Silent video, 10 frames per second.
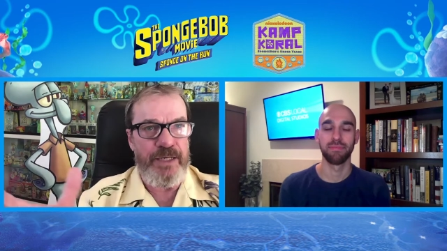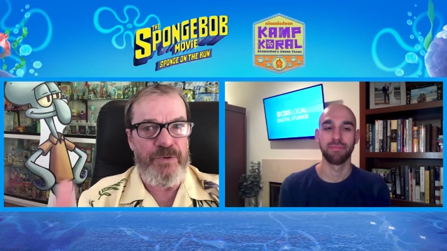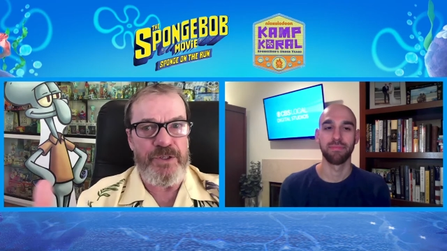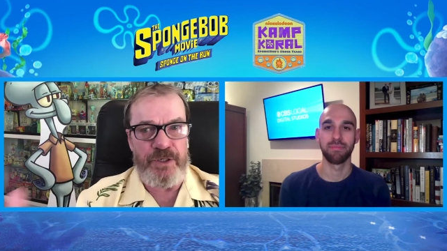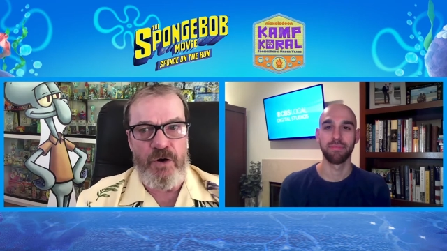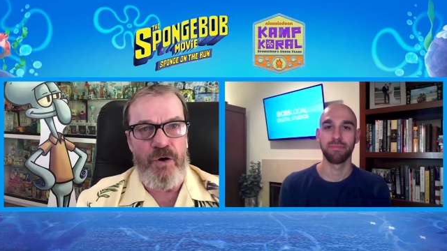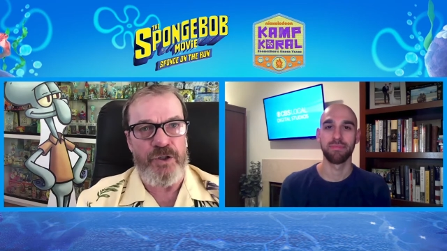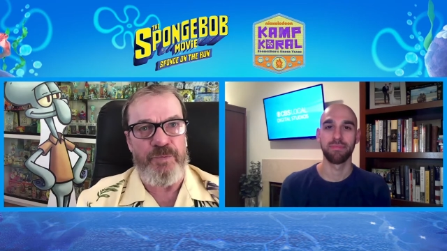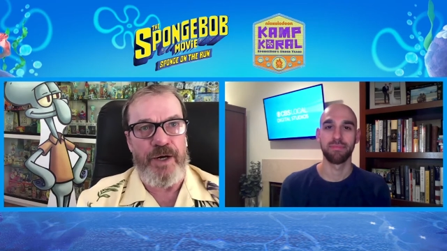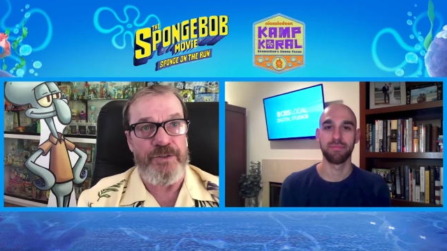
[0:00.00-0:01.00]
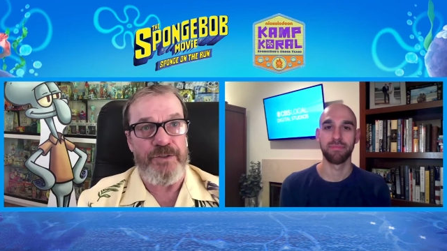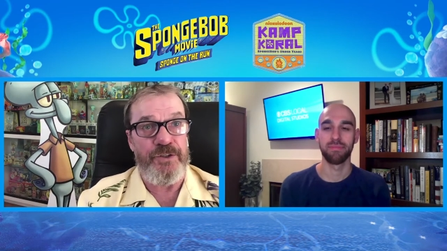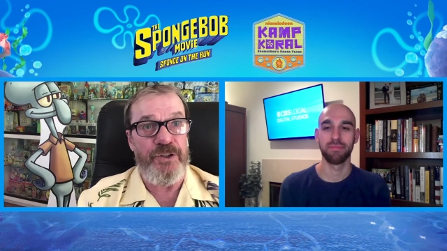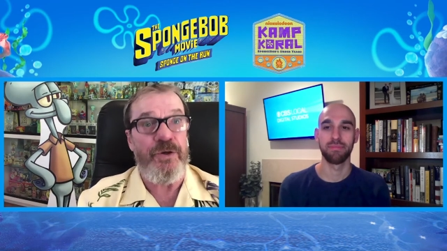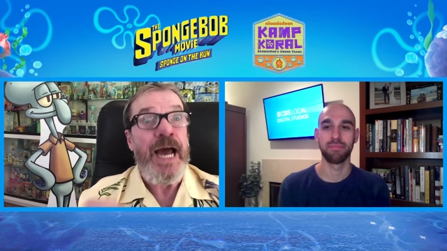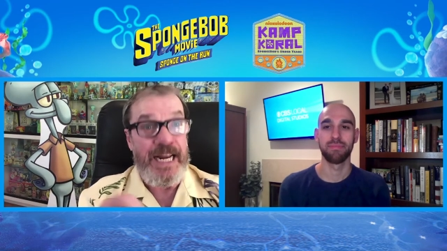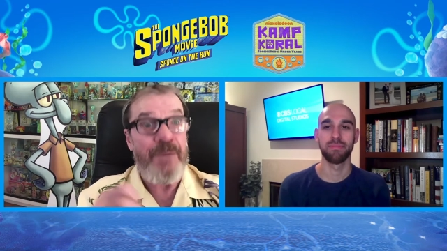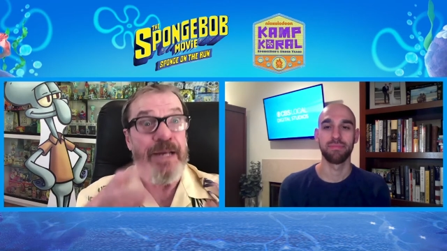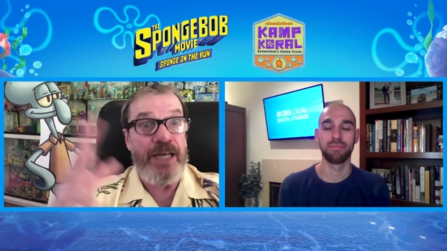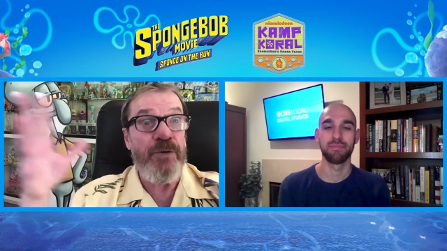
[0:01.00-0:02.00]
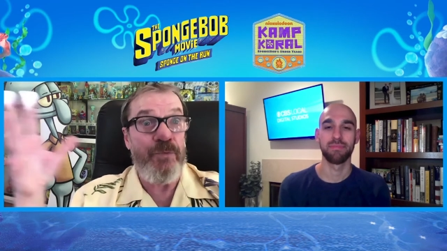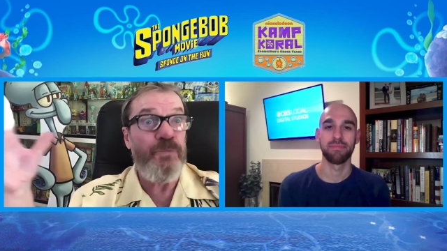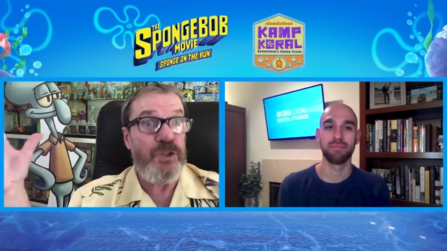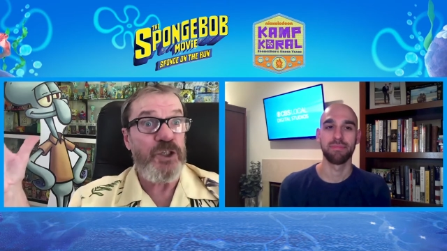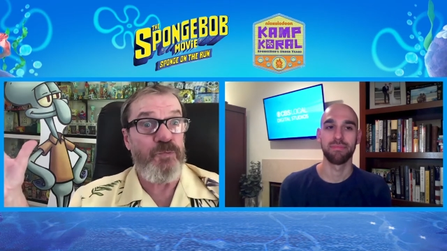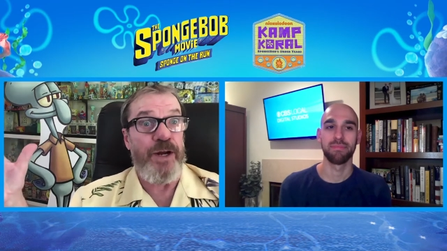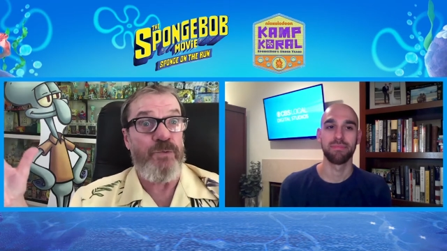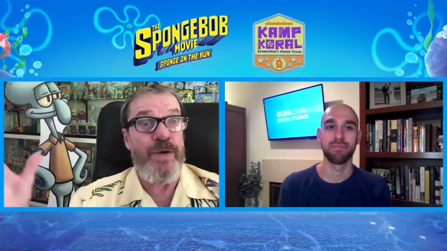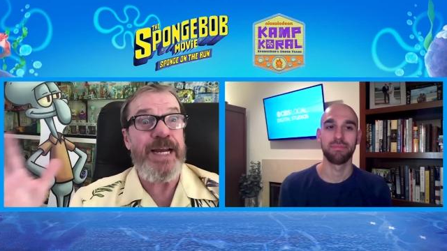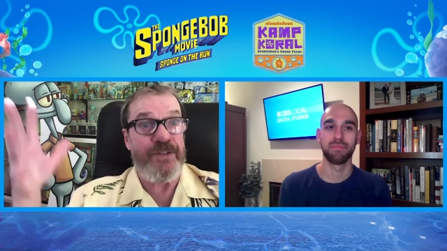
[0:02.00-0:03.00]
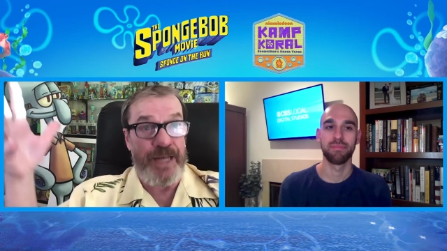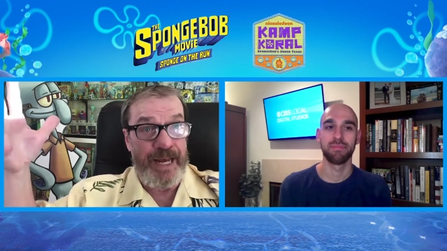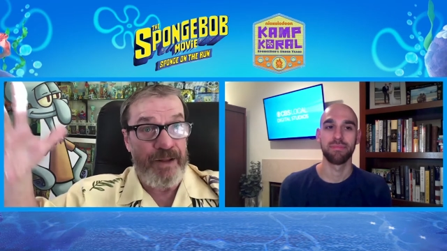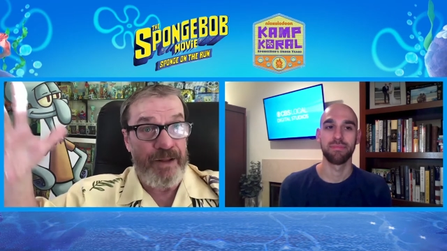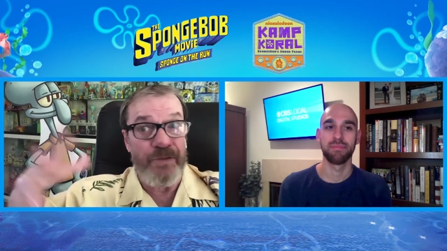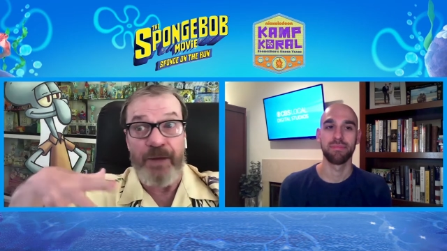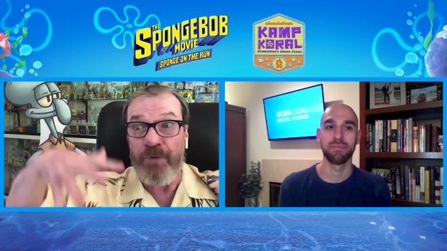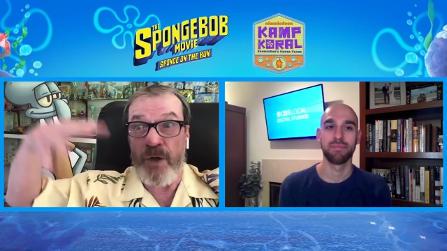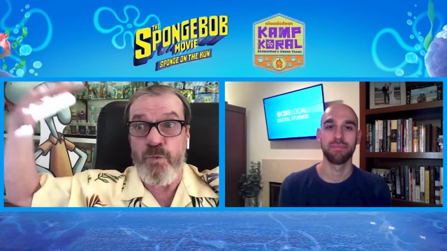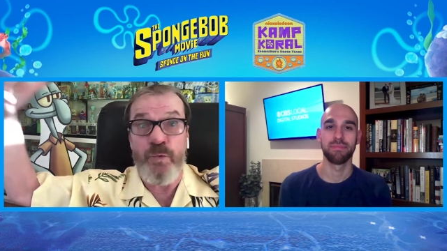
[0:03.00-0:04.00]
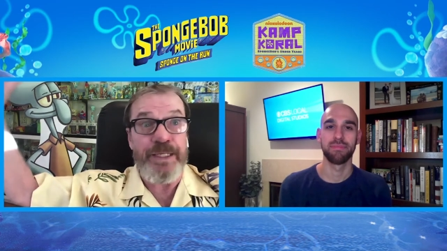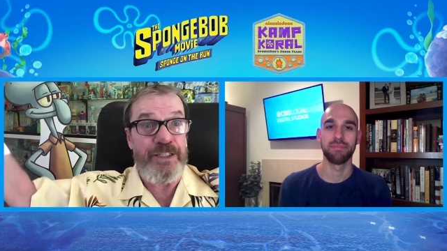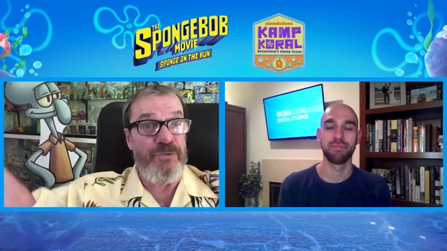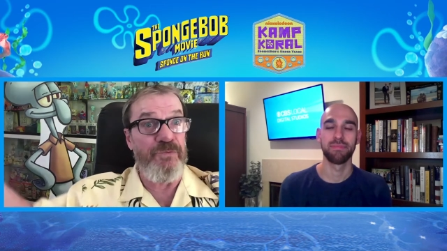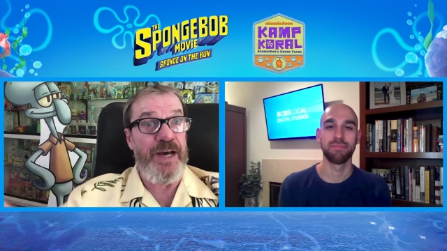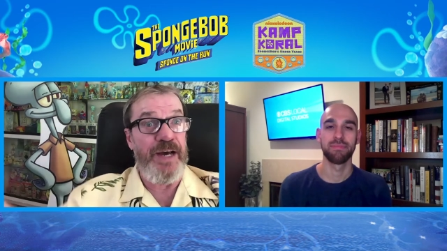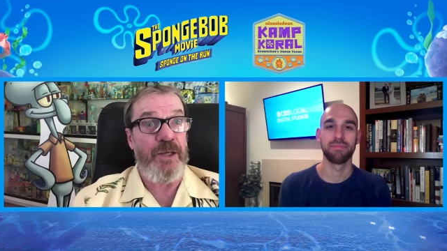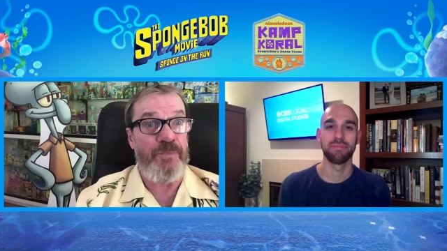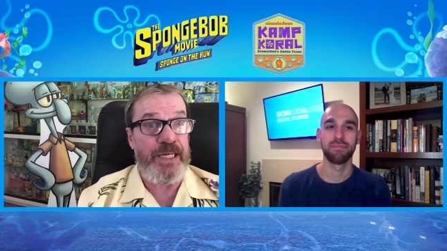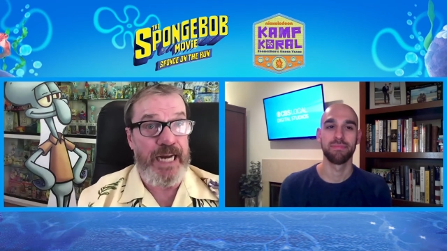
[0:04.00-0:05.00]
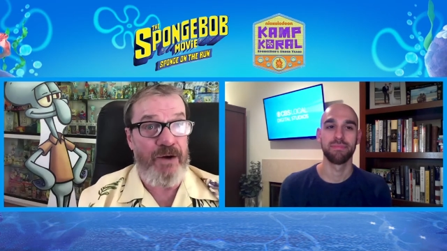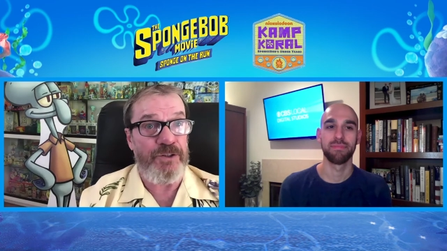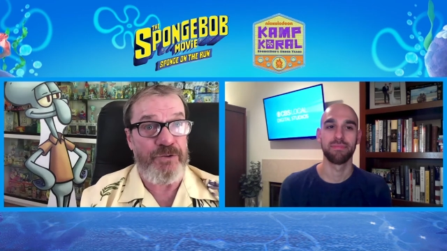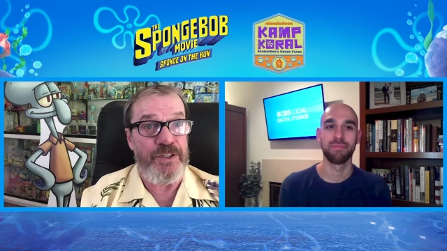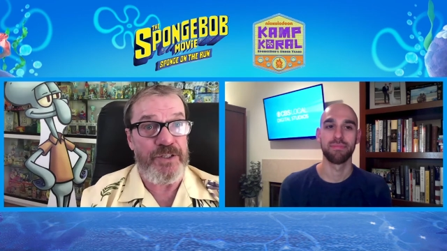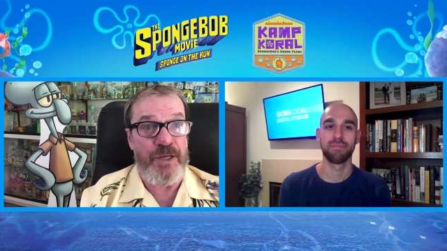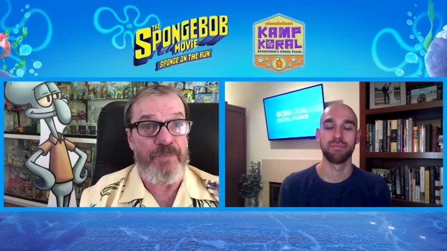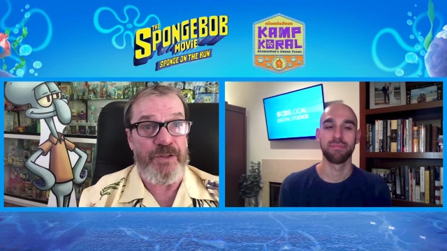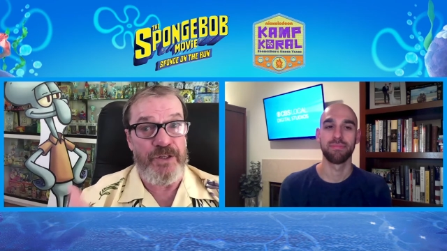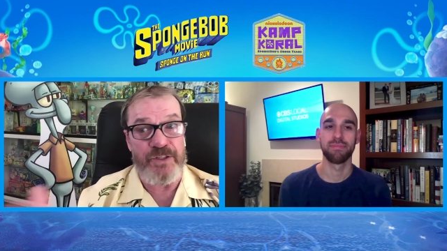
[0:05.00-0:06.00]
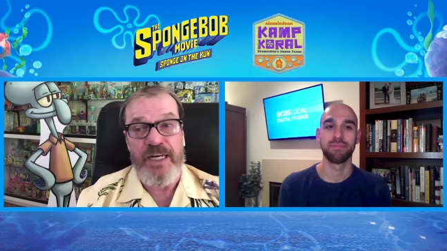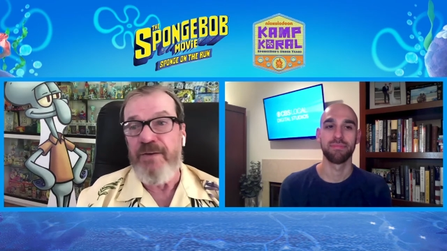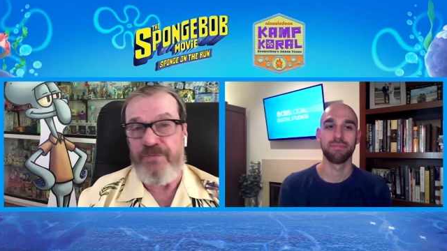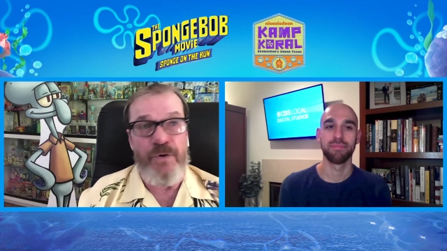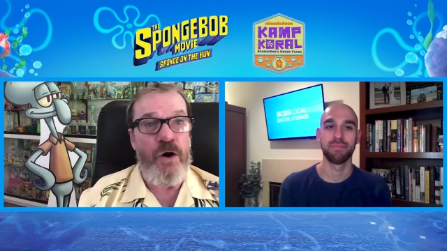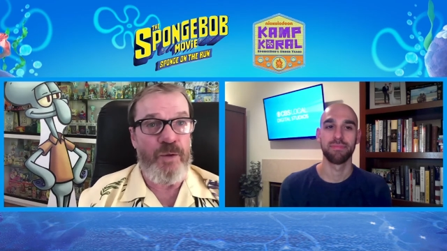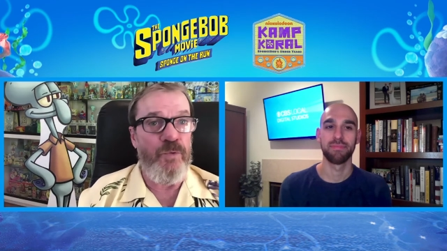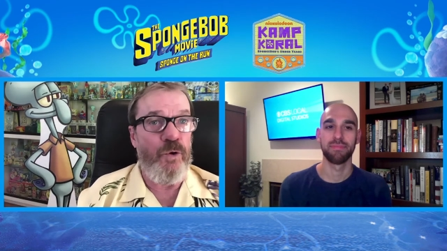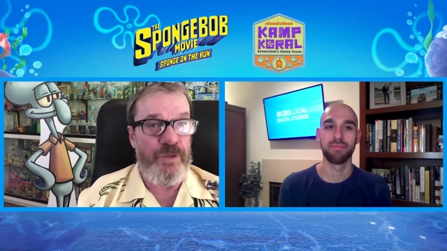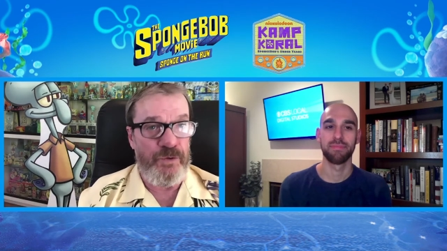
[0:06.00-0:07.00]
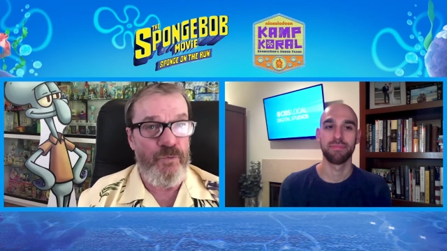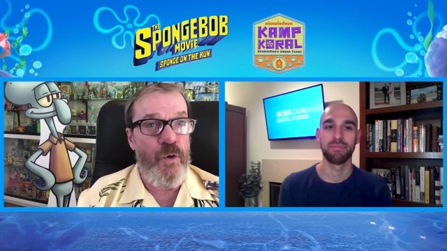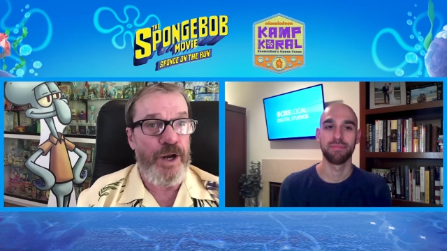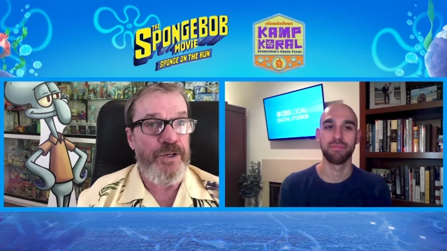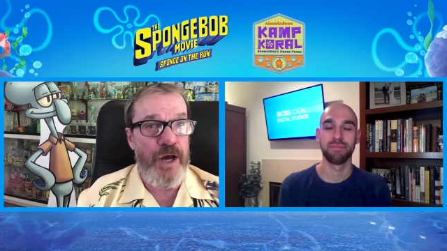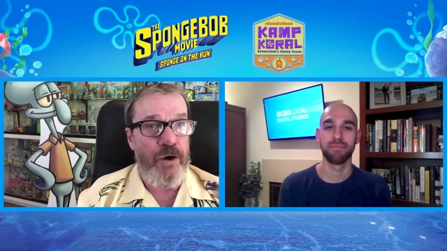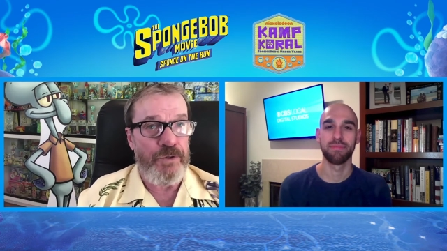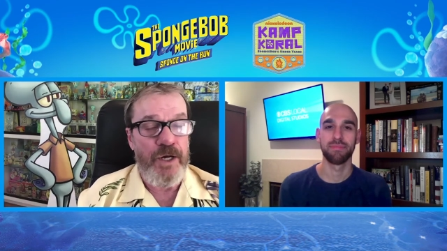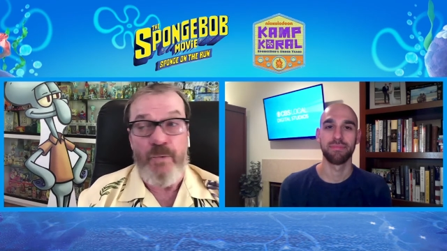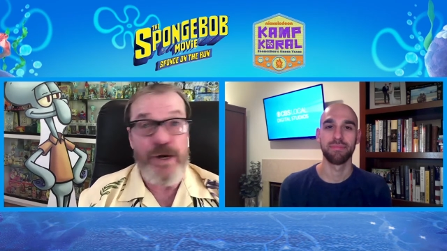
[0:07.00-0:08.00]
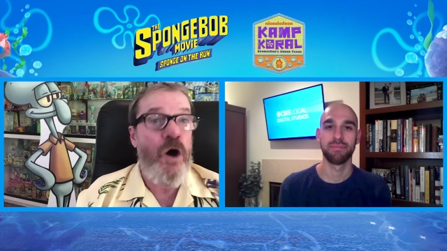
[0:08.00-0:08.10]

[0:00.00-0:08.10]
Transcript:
Speaker 1: what he was called upon to do. And I began to, to spread wings and, and, and really develop the character into something that's far more than one note.